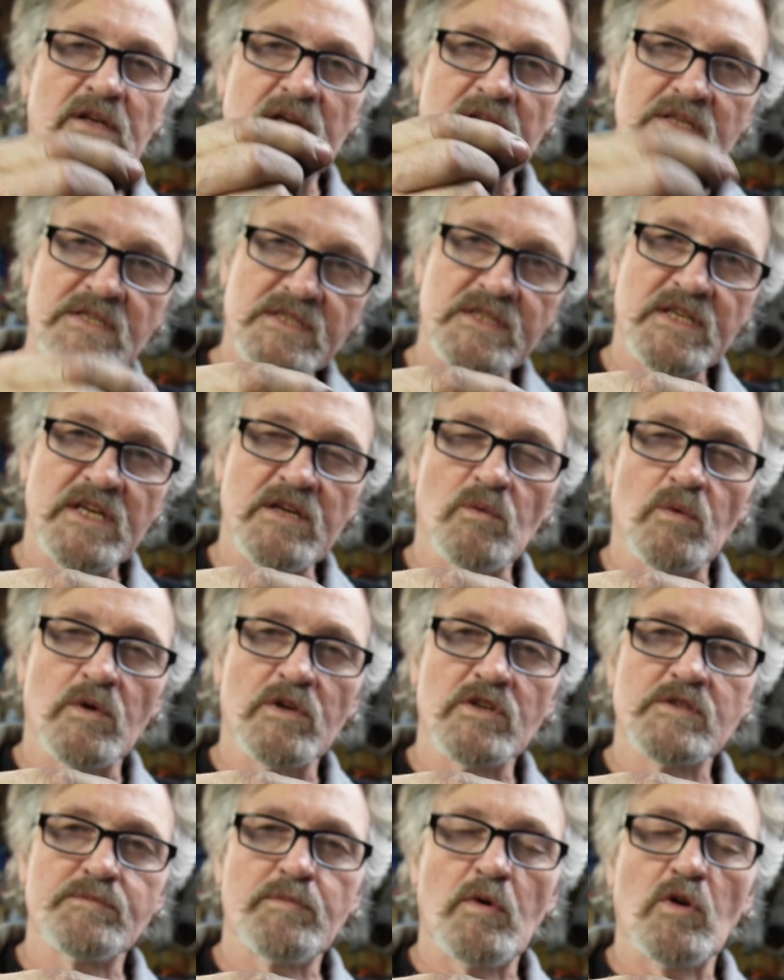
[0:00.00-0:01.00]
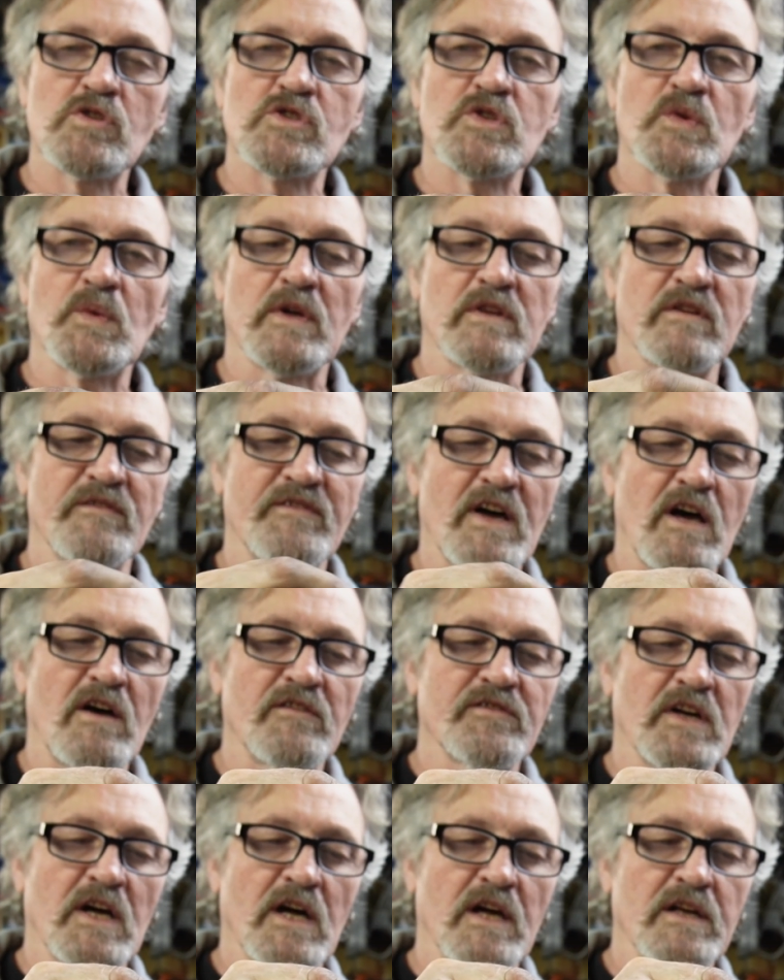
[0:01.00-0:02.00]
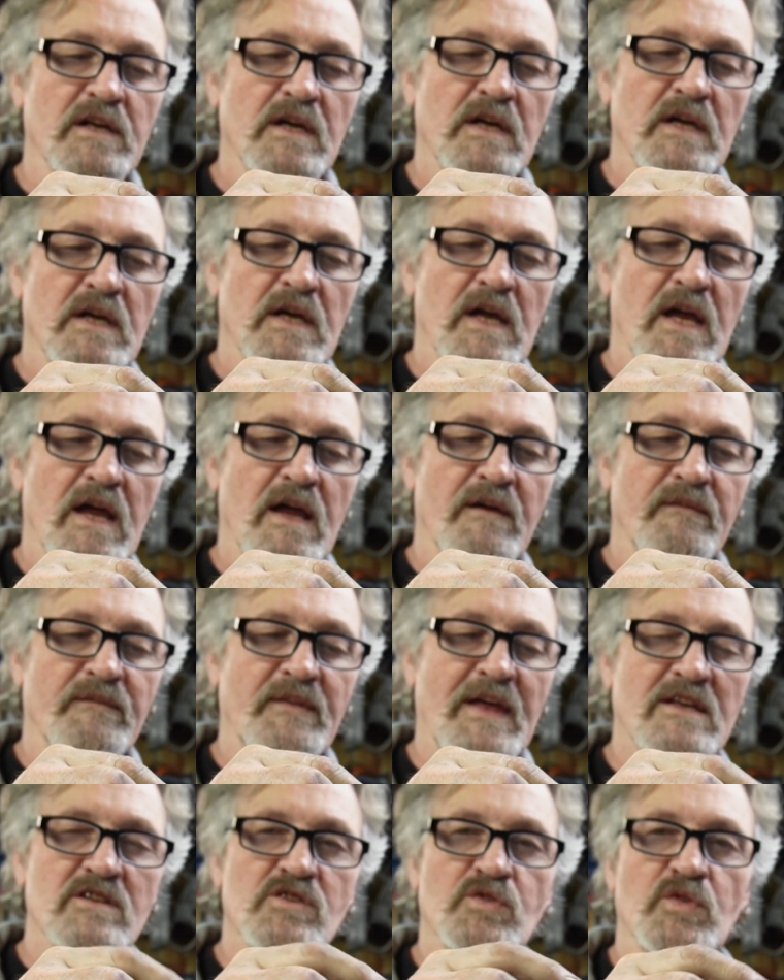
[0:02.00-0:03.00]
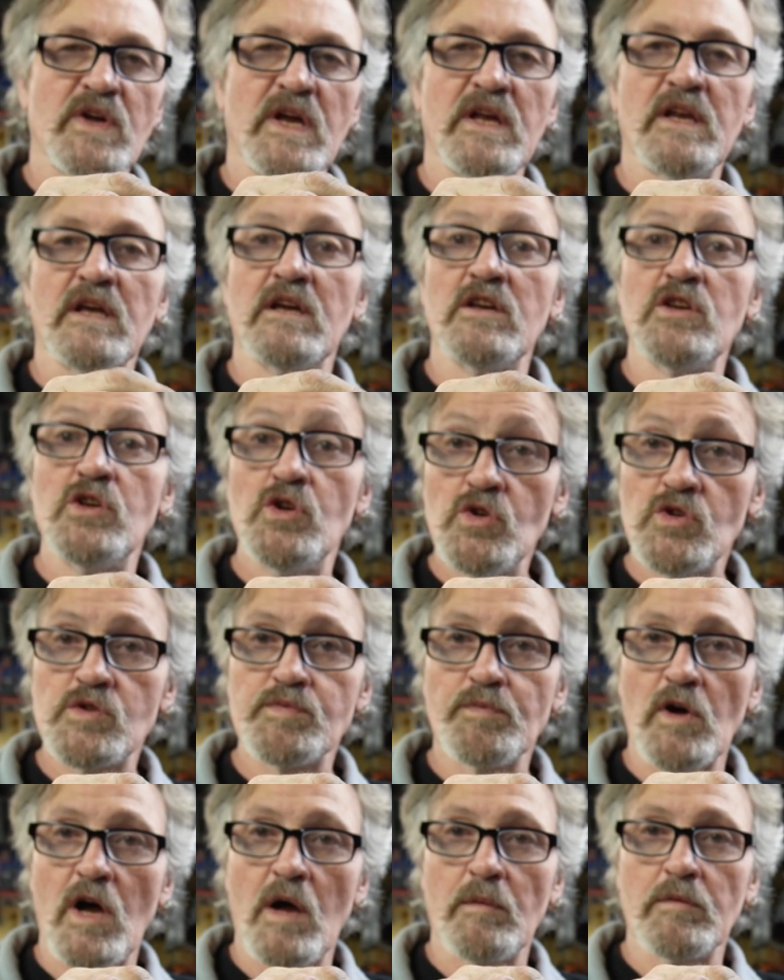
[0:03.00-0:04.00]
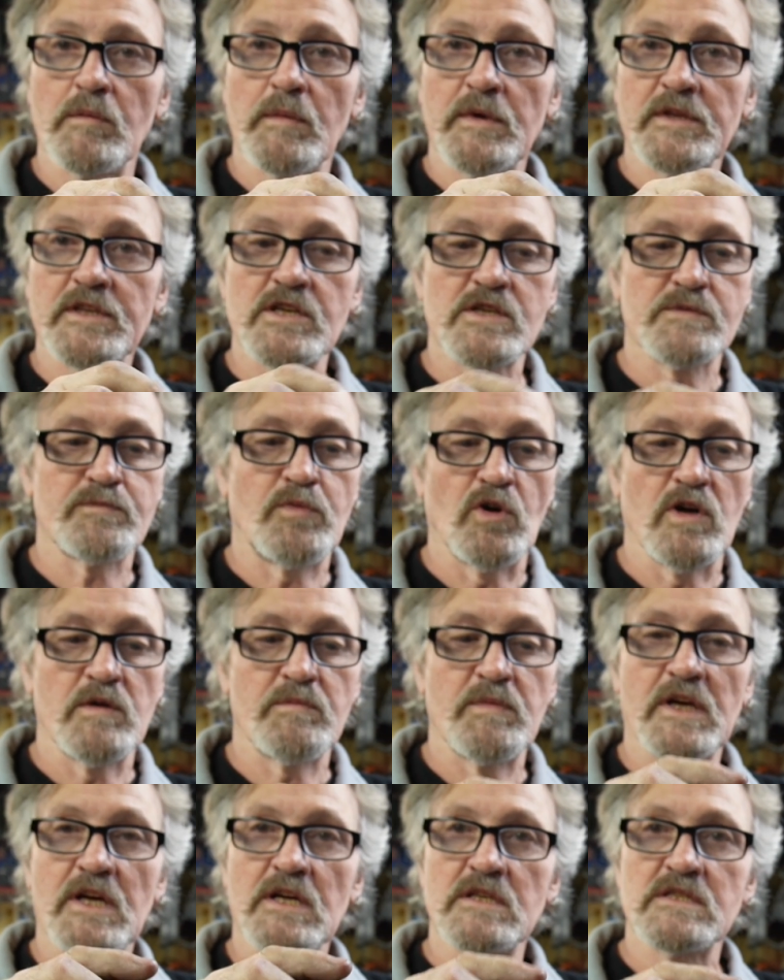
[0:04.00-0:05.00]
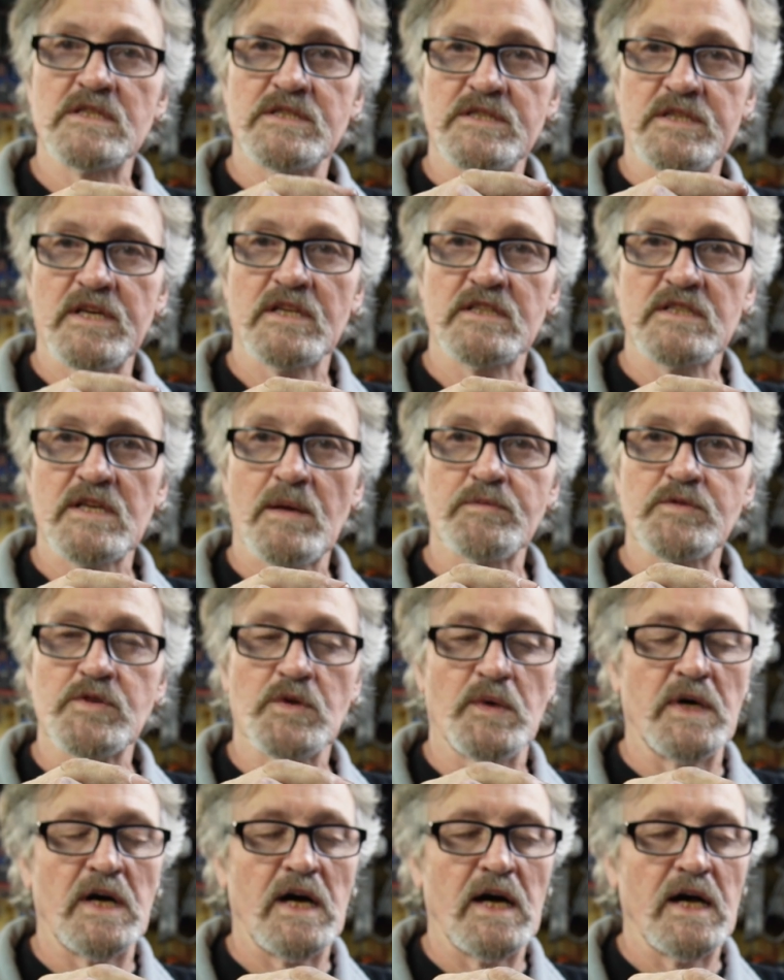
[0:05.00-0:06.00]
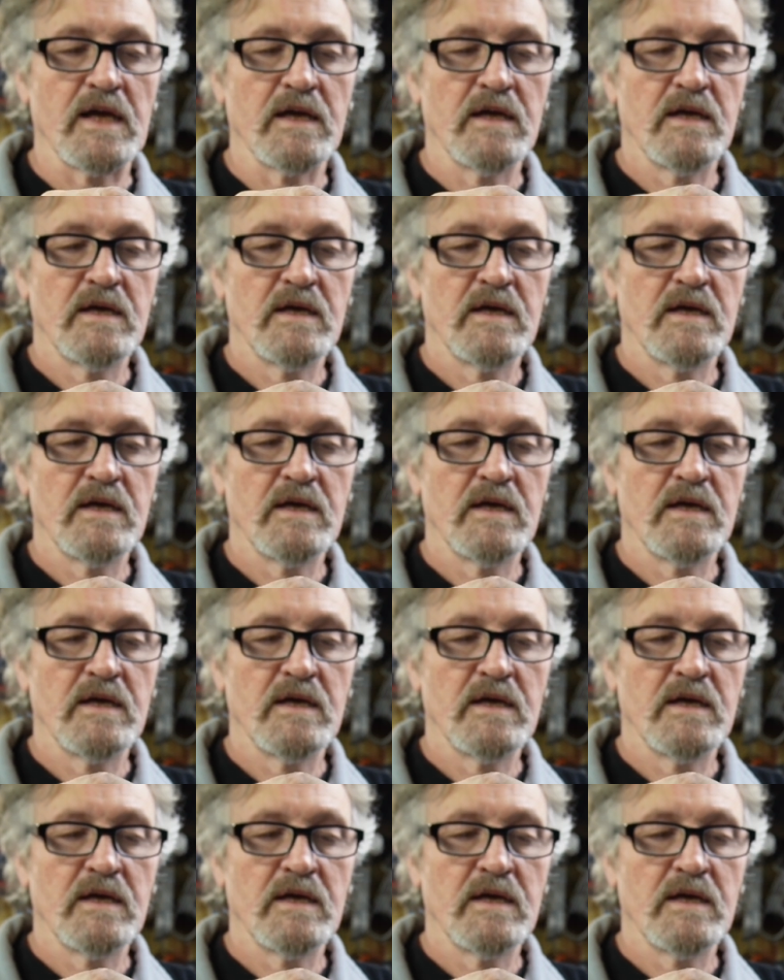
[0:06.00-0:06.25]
and seat where it's supposed to on the valve guide, and that's creating a huge problem at this point because it sticks up so high.